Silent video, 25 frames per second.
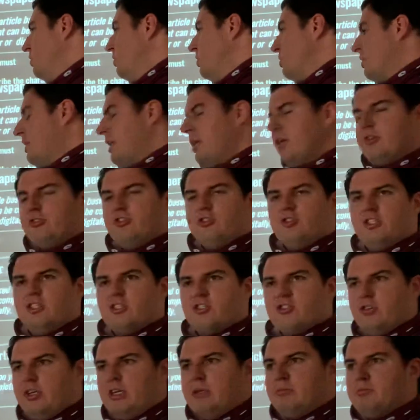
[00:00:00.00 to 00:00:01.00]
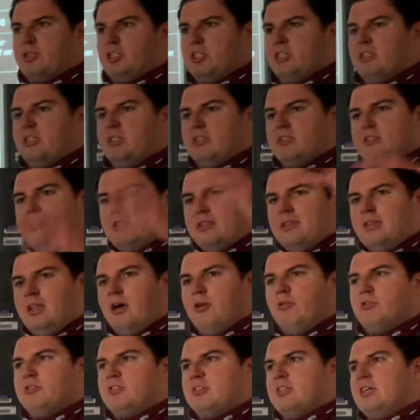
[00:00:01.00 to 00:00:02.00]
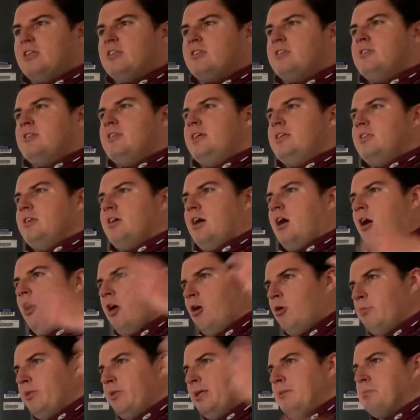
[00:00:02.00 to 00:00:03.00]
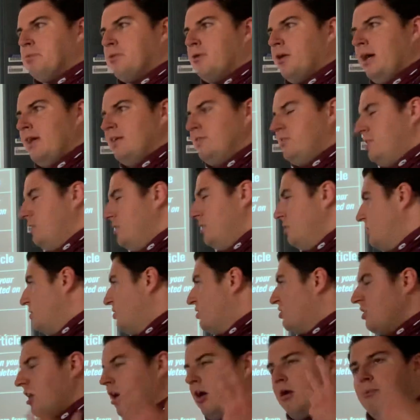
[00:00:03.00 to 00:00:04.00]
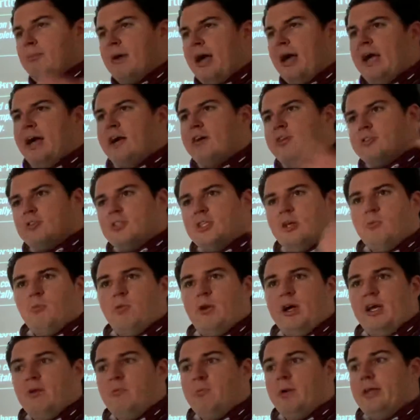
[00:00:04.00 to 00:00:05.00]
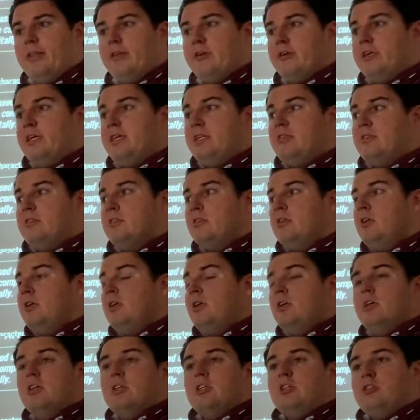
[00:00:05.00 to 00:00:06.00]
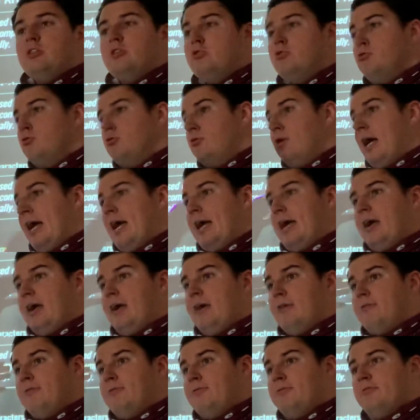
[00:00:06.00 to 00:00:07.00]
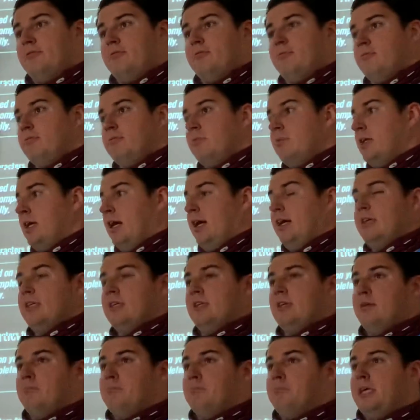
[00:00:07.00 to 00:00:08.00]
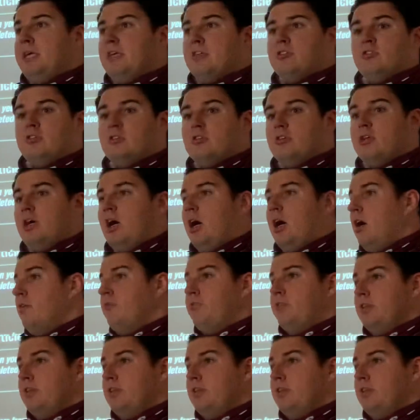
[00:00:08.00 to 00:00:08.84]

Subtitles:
character descriptions. Those things need to all be present somehow, some way, whether it's you have gotten a picture of